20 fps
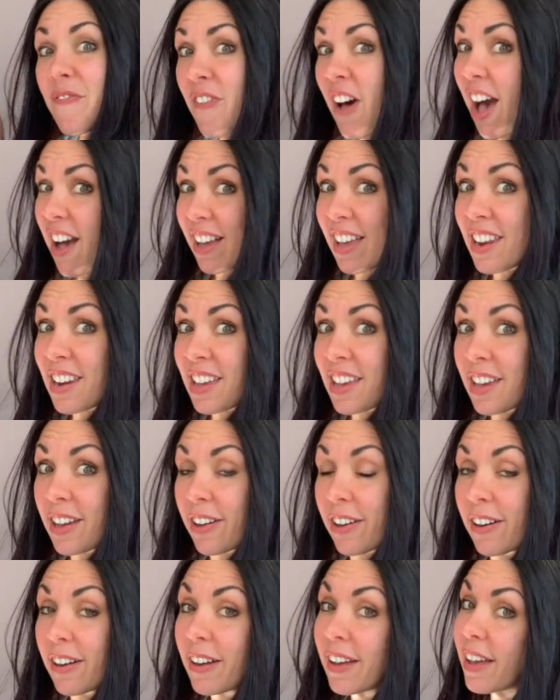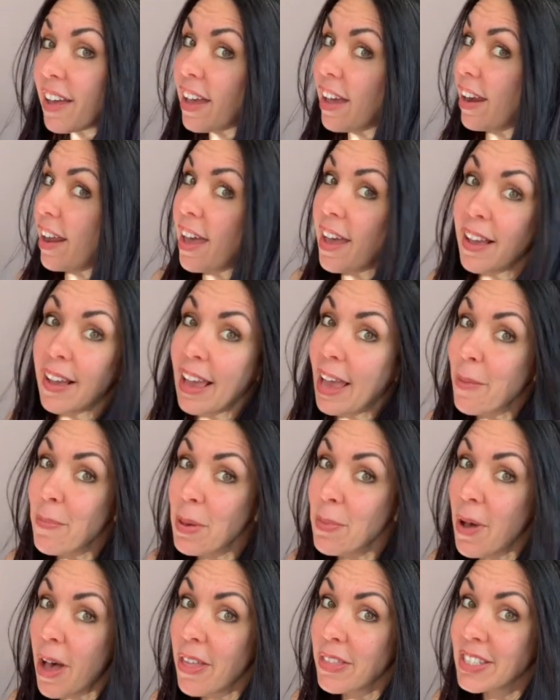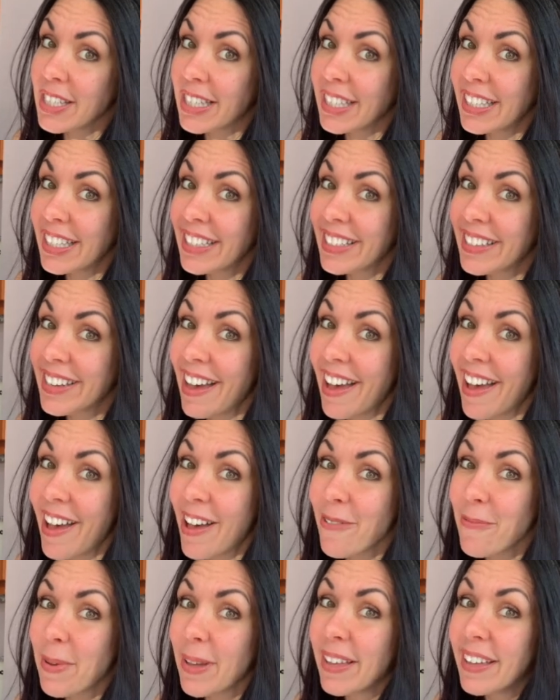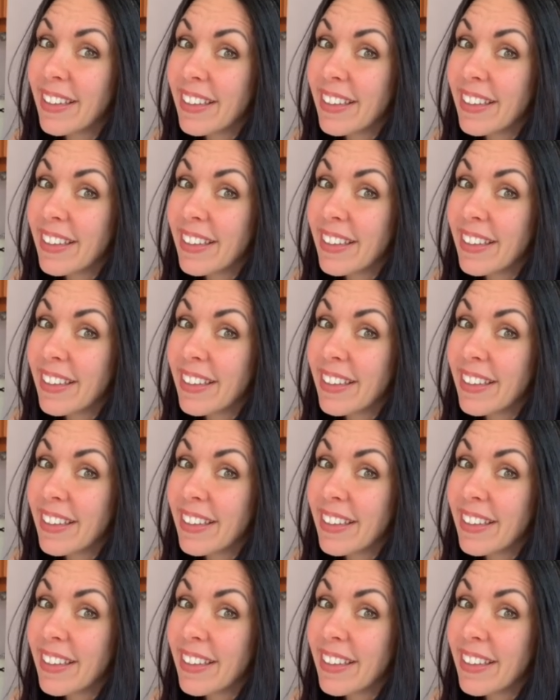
fuck in here, and I can't be bothered to clean it up.